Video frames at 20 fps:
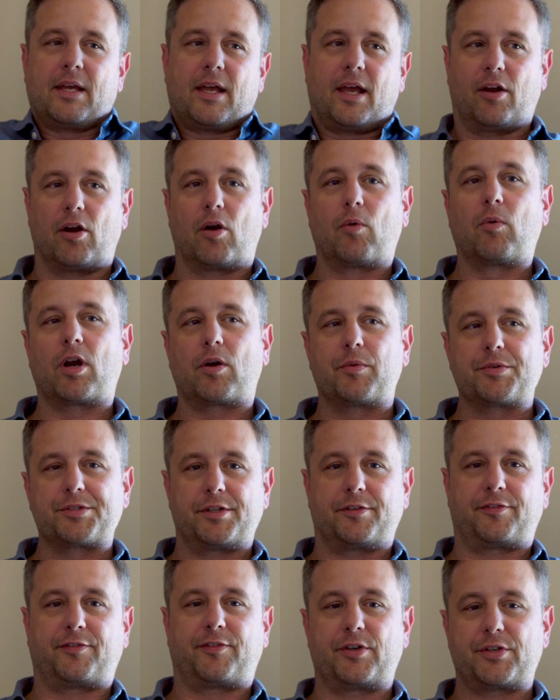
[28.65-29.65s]
And our work was
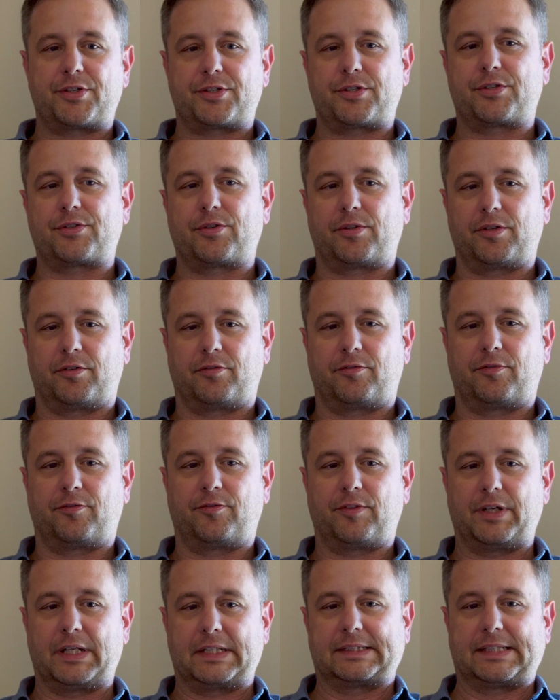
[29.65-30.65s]
the first to sort of
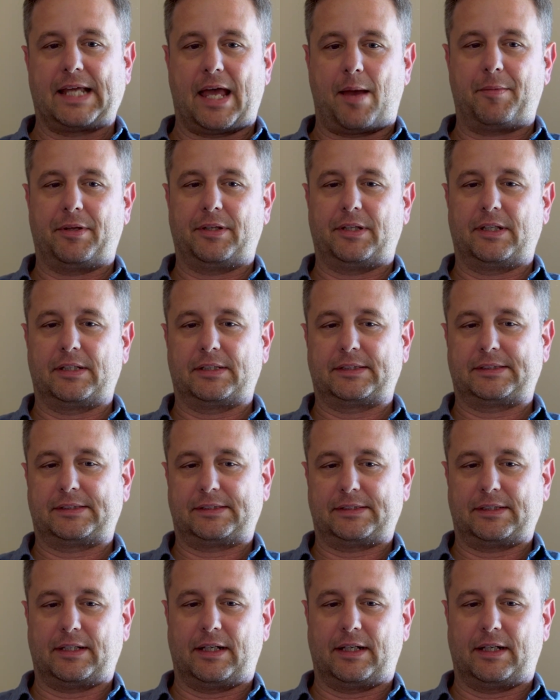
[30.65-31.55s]
examine this